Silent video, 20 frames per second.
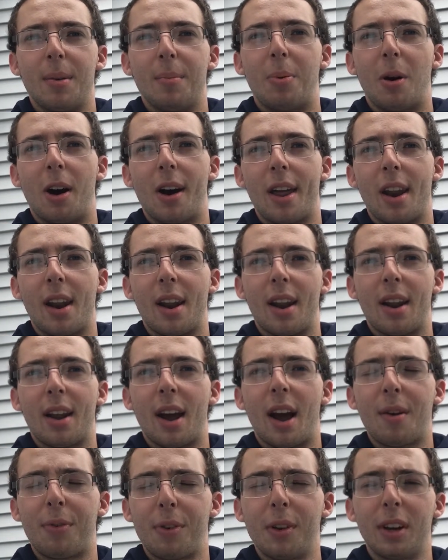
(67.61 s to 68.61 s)
But
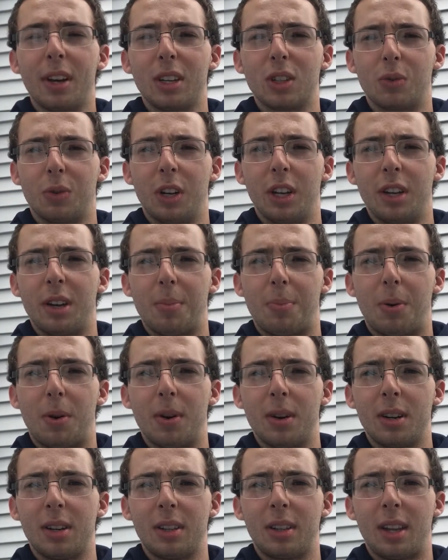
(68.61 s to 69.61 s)
I feel like it's really
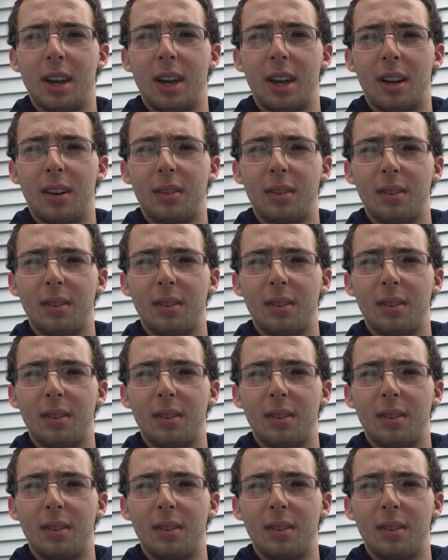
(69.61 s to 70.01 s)
important that